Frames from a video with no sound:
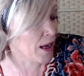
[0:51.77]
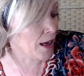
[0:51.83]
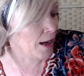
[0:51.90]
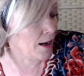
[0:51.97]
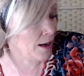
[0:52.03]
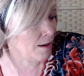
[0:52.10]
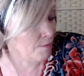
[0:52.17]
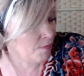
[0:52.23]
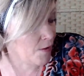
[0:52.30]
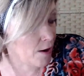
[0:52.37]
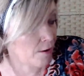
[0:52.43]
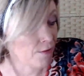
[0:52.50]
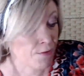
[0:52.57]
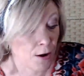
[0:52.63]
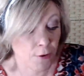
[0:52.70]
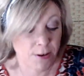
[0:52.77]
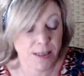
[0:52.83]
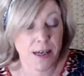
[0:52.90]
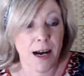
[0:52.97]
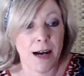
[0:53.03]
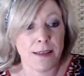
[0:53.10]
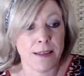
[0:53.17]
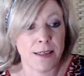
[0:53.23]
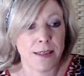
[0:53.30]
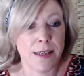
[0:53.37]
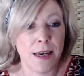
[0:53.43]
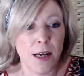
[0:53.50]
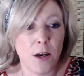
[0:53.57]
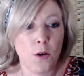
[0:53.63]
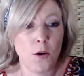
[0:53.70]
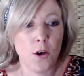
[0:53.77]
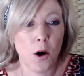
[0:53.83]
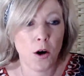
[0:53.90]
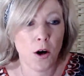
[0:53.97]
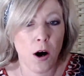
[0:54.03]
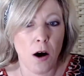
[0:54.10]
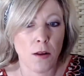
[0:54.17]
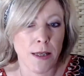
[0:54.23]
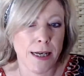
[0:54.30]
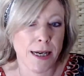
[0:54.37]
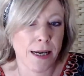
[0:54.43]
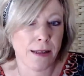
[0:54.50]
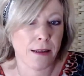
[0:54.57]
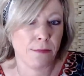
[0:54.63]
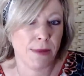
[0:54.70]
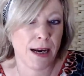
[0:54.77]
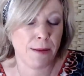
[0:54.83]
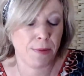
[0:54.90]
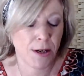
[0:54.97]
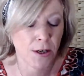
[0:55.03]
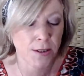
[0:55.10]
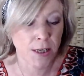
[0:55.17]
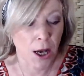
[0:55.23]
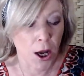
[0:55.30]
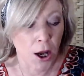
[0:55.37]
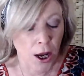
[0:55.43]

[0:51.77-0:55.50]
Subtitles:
fairy forest cards, to see who you're calling in at the minute, because